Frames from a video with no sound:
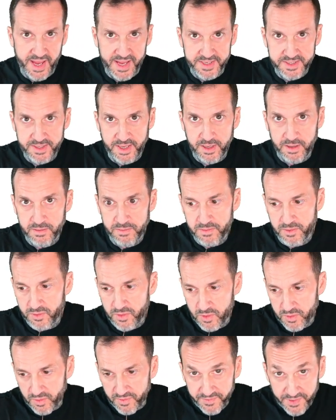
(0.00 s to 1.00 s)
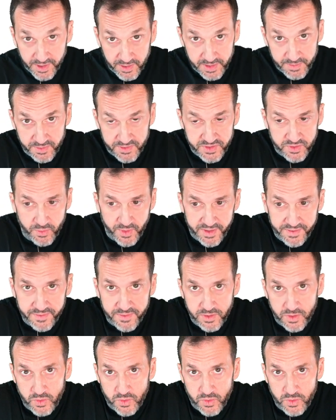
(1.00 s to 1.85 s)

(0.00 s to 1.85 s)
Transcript: testing the local variables with,